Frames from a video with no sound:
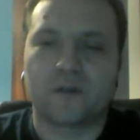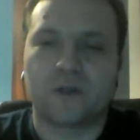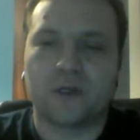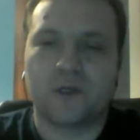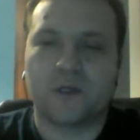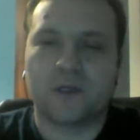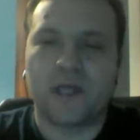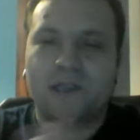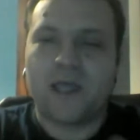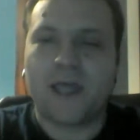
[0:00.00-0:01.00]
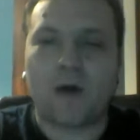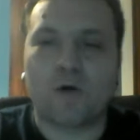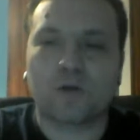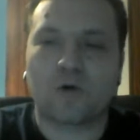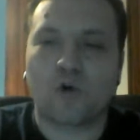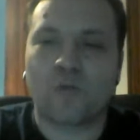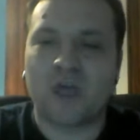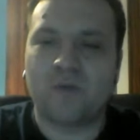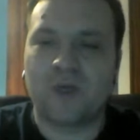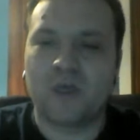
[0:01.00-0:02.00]
uh, that layout, or
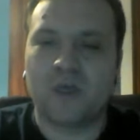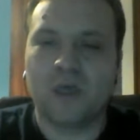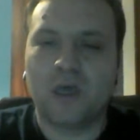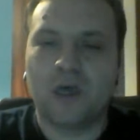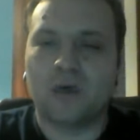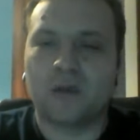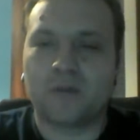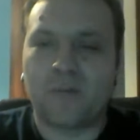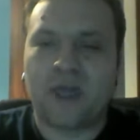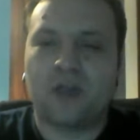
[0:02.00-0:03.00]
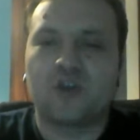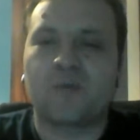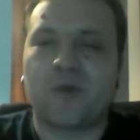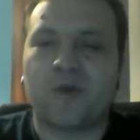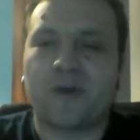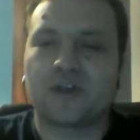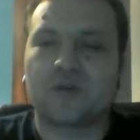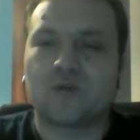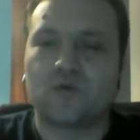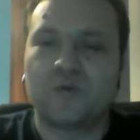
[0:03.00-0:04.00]
maybe uh, the package
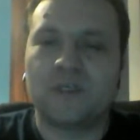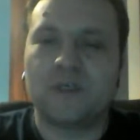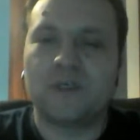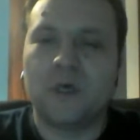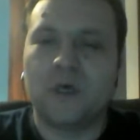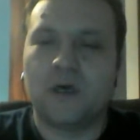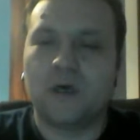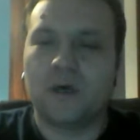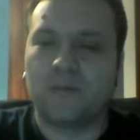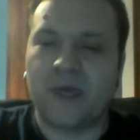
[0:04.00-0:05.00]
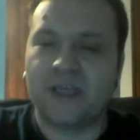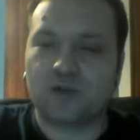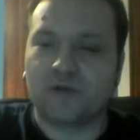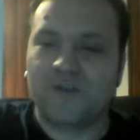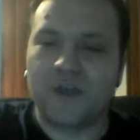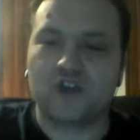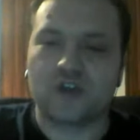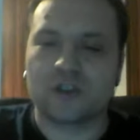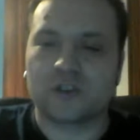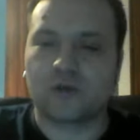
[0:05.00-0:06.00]
separation would be uh, based on
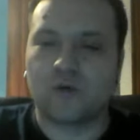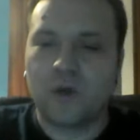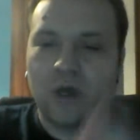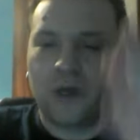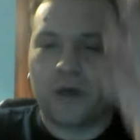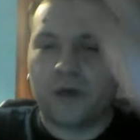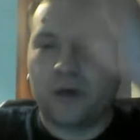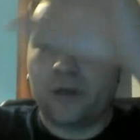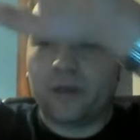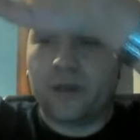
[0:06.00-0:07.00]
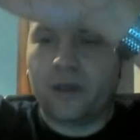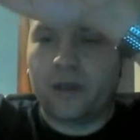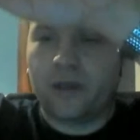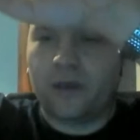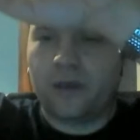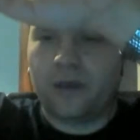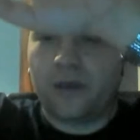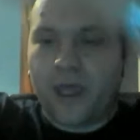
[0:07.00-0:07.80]
features? So um, an